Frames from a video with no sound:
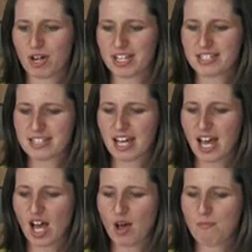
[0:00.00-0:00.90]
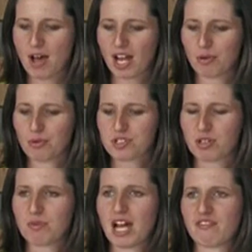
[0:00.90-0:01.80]
waste, and
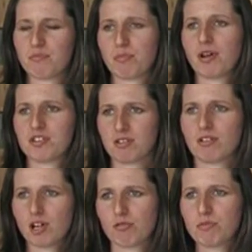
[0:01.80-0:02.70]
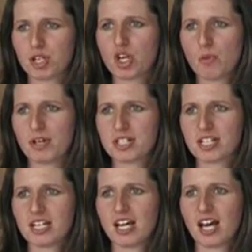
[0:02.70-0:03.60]
also we have a policy on local procurement
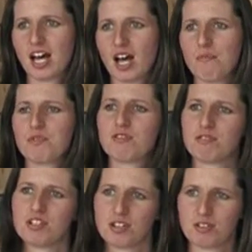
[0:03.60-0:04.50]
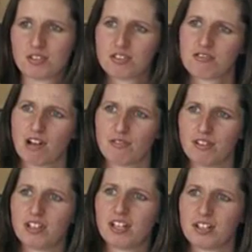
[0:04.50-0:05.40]
to reduce
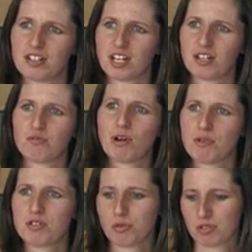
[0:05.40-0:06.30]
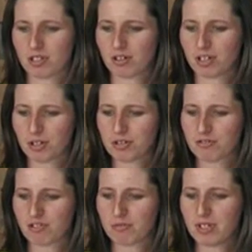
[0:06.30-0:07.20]
travel and where we source our
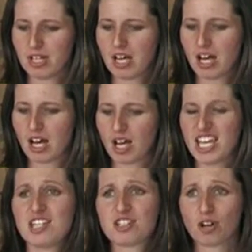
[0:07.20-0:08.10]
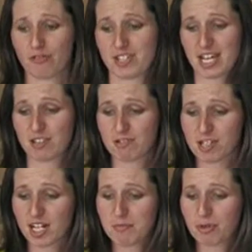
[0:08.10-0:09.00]
goods from. Each office has
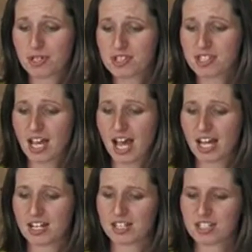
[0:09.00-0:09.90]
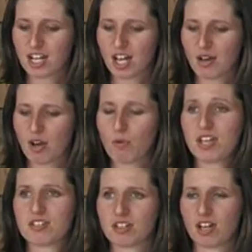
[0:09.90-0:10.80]
recycling points and
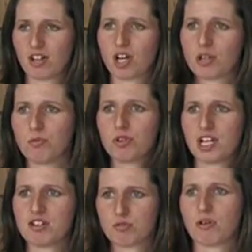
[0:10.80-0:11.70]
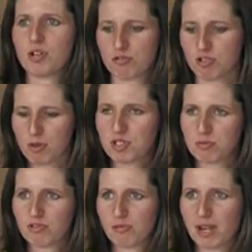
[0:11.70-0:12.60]
a coordinator as well who's
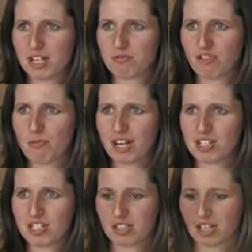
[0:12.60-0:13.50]
responsible for managing